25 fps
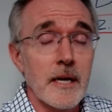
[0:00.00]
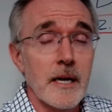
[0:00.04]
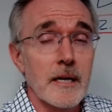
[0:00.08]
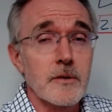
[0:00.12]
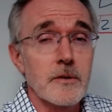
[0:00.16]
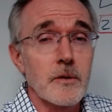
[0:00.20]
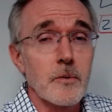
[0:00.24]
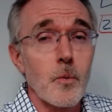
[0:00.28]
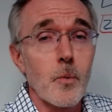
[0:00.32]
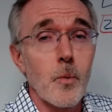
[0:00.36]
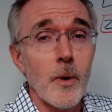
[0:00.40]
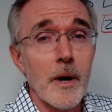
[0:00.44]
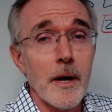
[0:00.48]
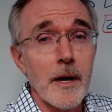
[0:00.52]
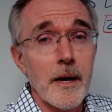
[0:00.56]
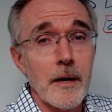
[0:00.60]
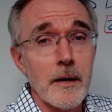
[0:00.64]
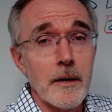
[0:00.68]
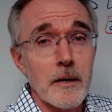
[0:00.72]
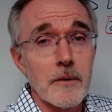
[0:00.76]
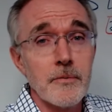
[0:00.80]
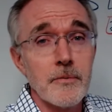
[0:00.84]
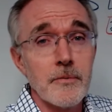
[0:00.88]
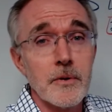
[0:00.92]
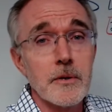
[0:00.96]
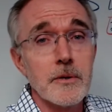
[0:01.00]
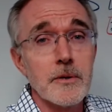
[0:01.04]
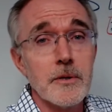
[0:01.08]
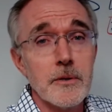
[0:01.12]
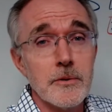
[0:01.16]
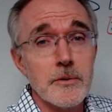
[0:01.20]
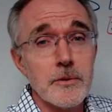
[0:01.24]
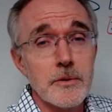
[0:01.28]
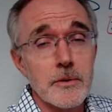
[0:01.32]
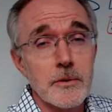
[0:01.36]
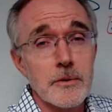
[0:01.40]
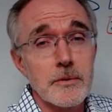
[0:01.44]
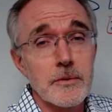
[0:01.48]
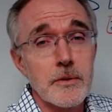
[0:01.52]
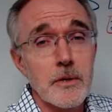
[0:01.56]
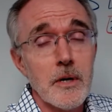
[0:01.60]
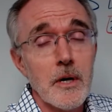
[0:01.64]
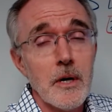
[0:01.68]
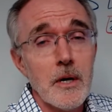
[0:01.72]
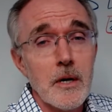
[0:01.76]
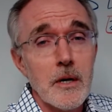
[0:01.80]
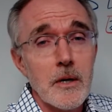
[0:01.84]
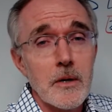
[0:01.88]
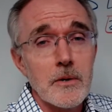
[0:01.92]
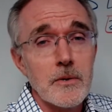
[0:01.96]
way of your users
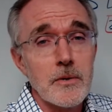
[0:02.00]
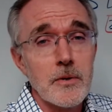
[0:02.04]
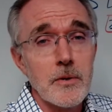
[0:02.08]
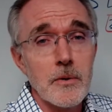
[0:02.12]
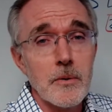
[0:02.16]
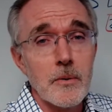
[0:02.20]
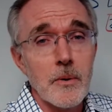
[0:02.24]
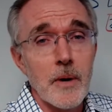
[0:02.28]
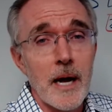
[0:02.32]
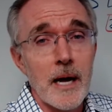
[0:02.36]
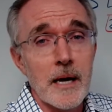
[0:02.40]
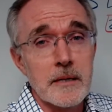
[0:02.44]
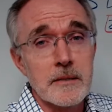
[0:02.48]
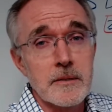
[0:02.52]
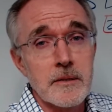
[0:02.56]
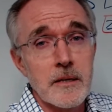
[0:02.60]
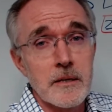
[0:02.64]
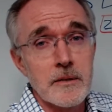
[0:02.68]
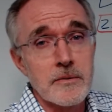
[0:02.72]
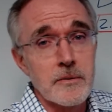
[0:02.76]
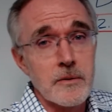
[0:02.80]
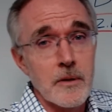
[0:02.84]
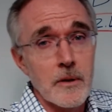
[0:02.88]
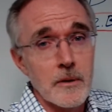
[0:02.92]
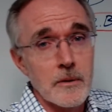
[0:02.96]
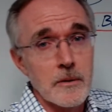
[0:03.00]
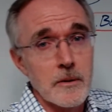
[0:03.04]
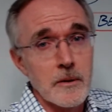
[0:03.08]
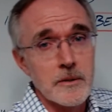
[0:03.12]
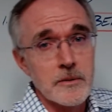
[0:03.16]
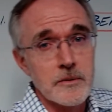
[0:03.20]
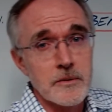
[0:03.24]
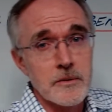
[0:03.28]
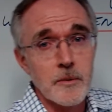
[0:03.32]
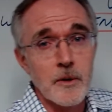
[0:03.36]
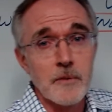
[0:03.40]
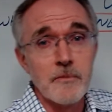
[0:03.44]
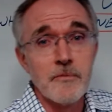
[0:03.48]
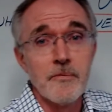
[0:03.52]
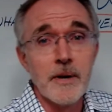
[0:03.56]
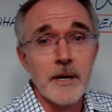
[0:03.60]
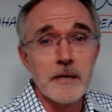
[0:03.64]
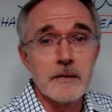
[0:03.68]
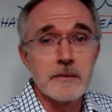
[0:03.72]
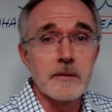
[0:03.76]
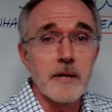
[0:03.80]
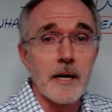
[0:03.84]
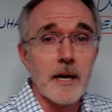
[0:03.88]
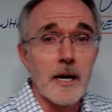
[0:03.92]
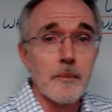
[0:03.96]
to access some
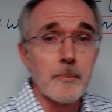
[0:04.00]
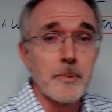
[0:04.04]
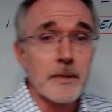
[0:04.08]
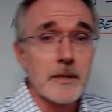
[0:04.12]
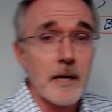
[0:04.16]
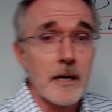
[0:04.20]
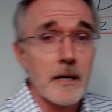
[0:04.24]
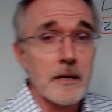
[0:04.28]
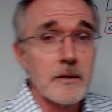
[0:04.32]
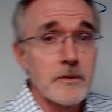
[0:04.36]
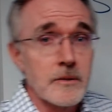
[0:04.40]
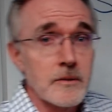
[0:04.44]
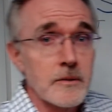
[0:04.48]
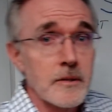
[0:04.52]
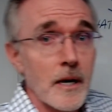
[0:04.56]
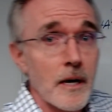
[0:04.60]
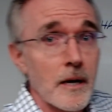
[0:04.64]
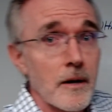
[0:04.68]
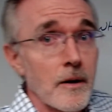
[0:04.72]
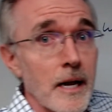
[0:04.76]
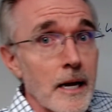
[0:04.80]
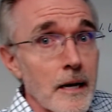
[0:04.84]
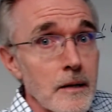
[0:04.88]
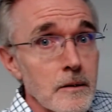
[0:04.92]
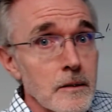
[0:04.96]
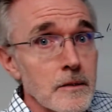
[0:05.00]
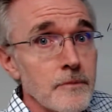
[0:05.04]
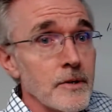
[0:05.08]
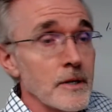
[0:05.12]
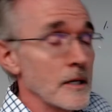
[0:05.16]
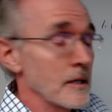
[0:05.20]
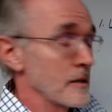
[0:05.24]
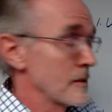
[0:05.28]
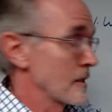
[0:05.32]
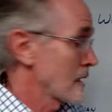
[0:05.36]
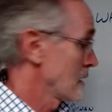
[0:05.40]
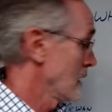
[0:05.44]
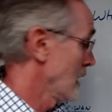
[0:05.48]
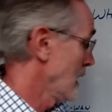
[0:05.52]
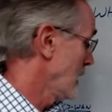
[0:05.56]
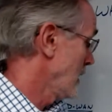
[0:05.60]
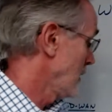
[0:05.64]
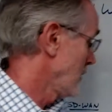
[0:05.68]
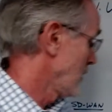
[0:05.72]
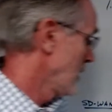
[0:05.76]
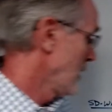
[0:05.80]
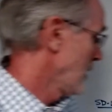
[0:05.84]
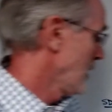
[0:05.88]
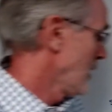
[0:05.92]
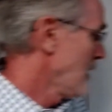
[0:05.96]
advanced applications that are now living in the cloud.
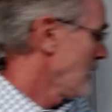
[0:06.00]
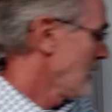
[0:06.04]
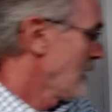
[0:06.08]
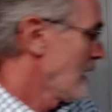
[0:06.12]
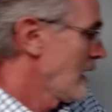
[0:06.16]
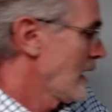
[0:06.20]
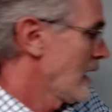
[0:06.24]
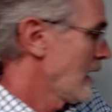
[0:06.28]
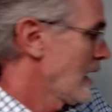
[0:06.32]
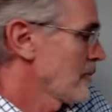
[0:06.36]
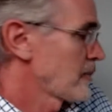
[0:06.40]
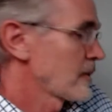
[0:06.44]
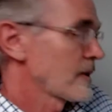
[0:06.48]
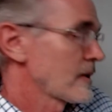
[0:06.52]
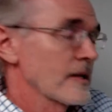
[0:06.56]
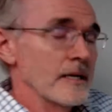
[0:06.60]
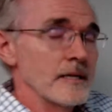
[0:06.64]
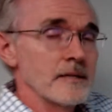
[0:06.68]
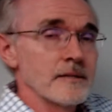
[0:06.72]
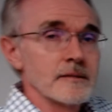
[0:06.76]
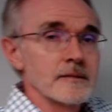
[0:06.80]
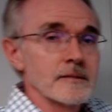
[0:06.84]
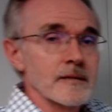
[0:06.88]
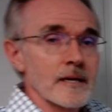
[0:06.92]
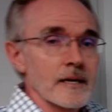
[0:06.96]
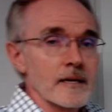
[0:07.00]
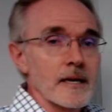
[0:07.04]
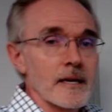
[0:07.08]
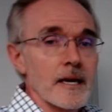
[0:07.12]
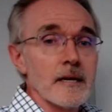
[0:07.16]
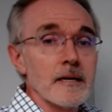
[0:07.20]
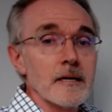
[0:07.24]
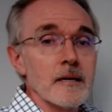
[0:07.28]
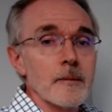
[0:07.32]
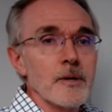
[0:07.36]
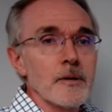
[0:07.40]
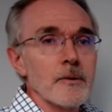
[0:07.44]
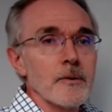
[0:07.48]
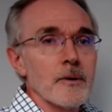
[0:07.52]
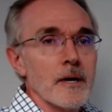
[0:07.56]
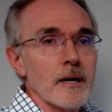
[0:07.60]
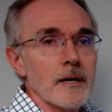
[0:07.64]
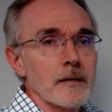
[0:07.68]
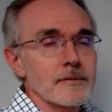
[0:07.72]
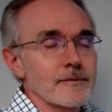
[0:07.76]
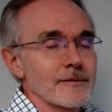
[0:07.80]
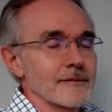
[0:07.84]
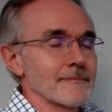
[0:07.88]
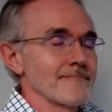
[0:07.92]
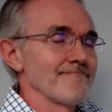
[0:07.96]
Applications like
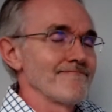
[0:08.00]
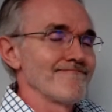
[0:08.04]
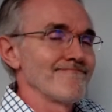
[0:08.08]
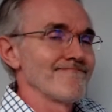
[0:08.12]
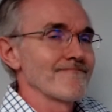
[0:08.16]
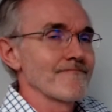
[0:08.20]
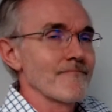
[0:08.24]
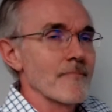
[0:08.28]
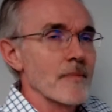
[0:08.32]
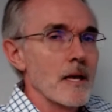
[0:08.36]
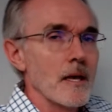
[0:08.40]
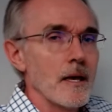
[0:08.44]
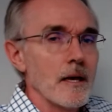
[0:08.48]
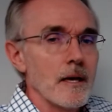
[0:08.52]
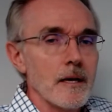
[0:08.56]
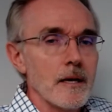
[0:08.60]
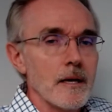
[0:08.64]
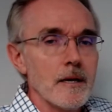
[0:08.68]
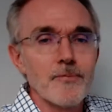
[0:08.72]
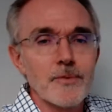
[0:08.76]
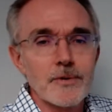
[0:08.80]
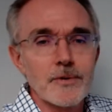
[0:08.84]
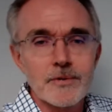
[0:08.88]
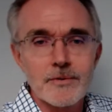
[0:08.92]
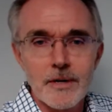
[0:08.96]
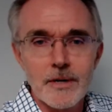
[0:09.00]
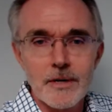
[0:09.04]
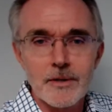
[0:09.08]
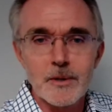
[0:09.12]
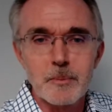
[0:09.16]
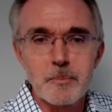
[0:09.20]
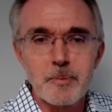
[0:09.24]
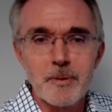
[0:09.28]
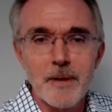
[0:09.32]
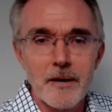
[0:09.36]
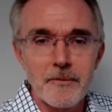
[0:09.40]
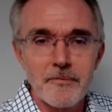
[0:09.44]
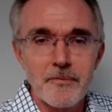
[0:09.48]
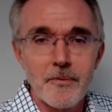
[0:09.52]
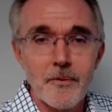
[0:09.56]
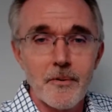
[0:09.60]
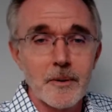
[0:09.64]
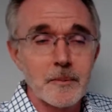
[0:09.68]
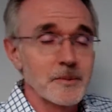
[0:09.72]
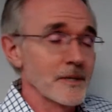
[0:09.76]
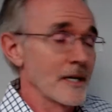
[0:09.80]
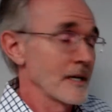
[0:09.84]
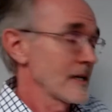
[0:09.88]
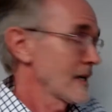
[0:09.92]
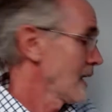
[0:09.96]
AWS, infrastructure
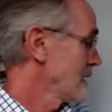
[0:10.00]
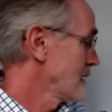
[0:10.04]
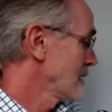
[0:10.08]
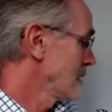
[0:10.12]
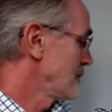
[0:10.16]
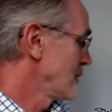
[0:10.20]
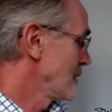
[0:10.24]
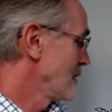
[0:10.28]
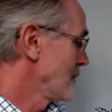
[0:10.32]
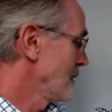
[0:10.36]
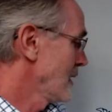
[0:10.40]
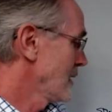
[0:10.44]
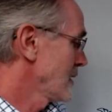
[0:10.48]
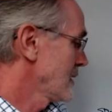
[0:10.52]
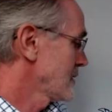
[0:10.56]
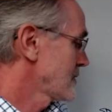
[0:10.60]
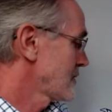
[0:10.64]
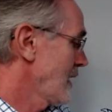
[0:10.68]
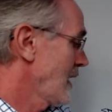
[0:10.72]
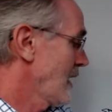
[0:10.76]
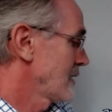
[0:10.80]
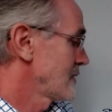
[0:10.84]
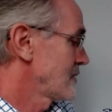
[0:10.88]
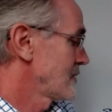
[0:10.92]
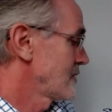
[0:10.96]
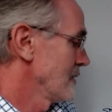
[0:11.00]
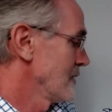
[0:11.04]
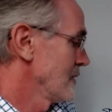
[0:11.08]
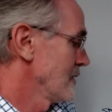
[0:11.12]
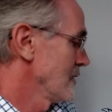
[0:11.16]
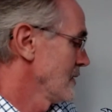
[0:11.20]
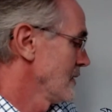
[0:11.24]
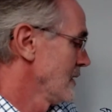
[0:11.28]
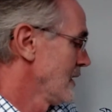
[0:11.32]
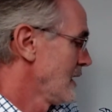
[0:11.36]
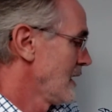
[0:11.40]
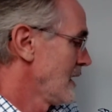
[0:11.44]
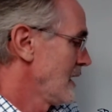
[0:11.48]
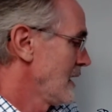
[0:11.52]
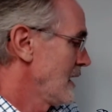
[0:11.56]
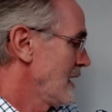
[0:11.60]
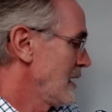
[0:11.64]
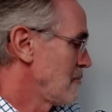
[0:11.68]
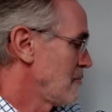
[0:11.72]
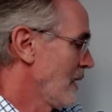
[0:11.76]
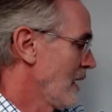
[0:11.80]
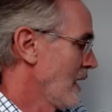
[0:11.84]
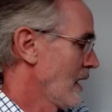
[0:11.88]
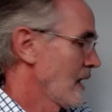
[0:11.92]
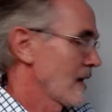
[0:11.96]
platforms like AWS, Azure, and
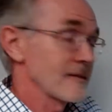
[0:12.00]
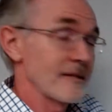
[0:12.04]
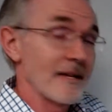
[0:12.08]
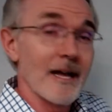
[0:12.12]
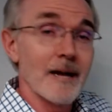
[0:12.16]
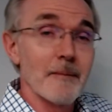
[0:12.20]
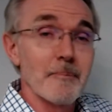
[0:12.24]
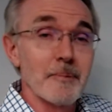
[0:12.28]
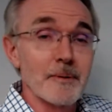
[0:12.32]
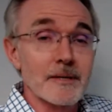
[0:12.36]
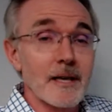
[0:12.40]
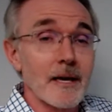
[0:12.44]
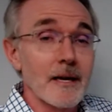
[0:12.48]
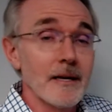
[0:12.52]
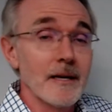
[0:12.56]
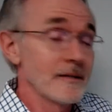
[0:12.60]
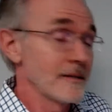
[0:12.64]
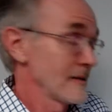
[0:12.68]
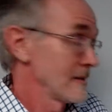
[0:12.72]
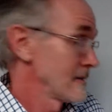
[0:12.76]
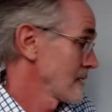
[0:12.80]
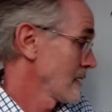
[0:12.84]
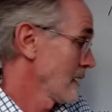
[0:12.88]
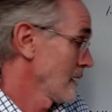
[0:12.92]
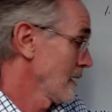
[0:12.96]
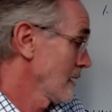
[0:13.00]
Box, and applications like